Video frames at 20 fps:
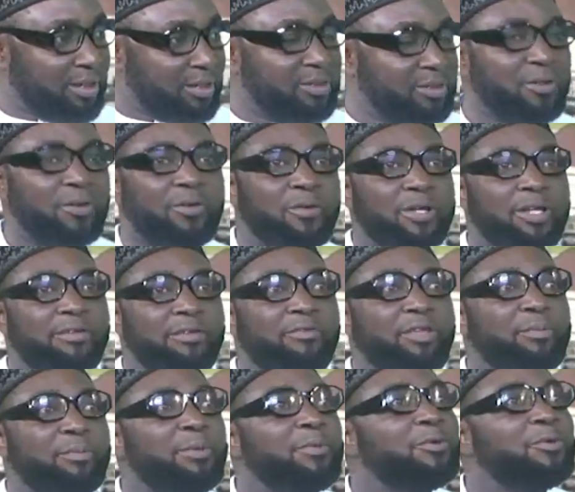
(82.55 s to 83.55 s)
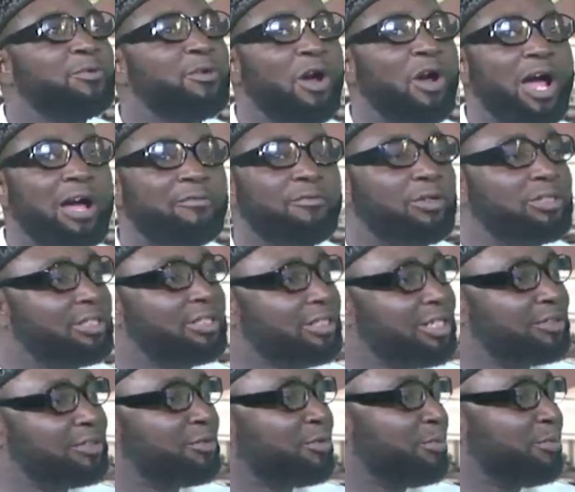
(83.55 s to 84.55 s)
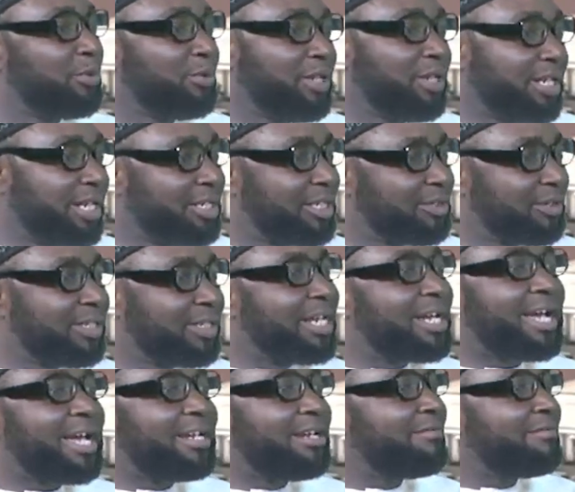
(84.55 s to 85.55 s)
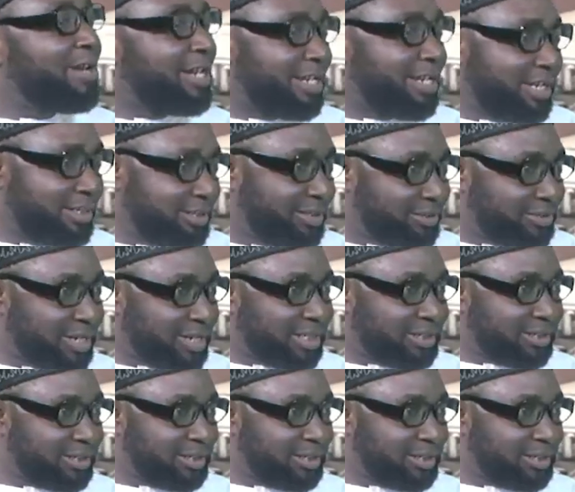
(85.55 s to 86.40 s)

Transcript: So if the people do not have what it takes to build a nation, they can never get it right.